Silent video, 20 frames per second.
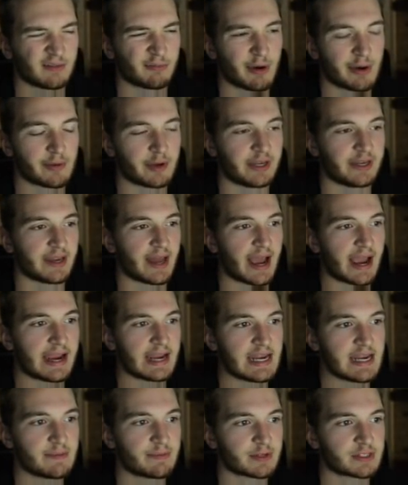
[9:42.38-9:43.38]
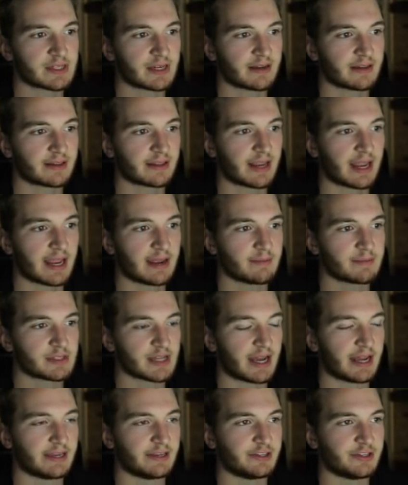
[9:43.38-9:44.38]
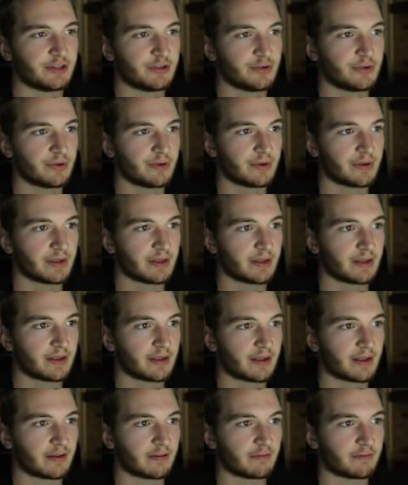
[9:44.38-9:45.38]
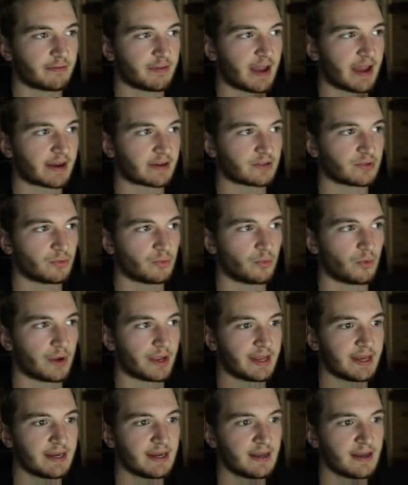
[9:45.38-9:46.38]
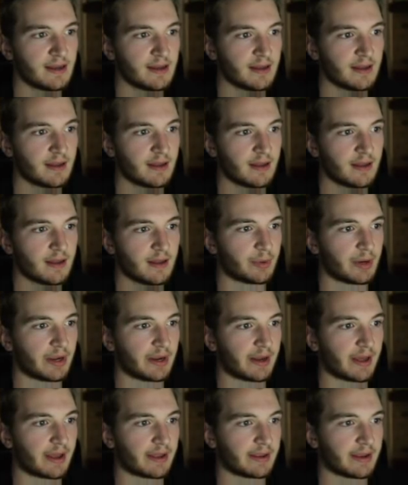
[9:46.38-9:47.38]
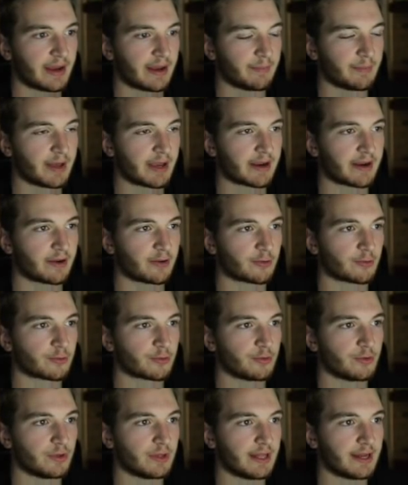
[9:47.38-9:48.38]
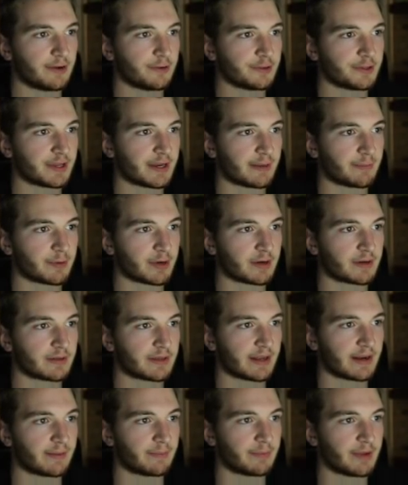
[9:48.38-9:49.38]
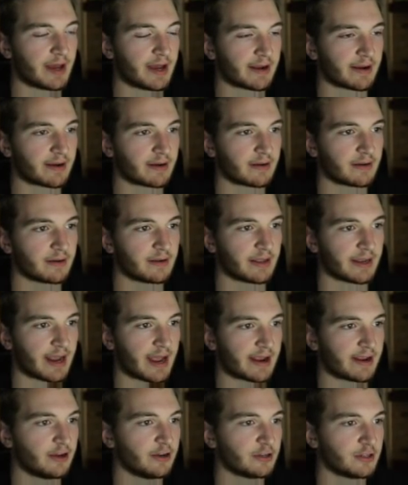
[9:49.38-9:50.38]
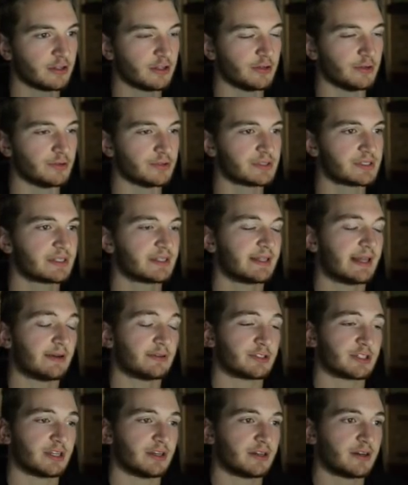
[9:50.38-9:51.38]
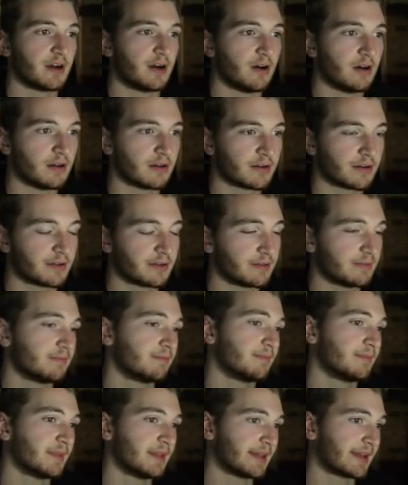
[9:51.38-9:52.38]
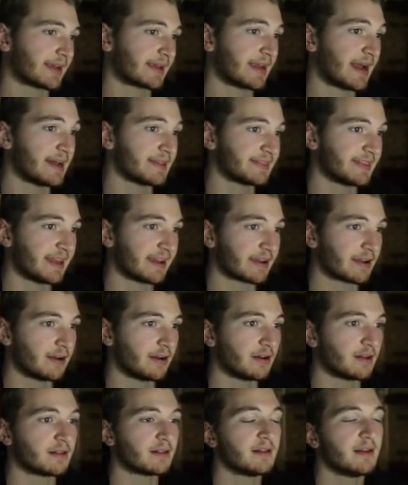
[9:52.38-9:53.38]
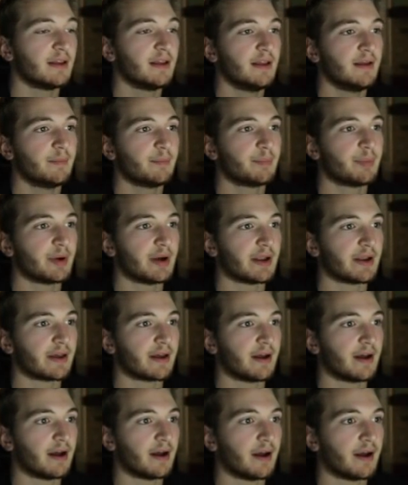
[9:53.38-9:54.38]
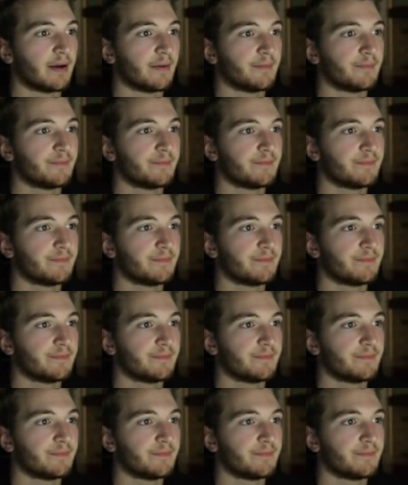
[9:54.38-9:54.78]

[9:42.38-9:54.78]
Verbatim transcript: probably 90% of the games I do in fact win, but yeah, I'm not gonna rule out that I'm that I'm not like I could lose. That was a good call, or I got that call, but uh,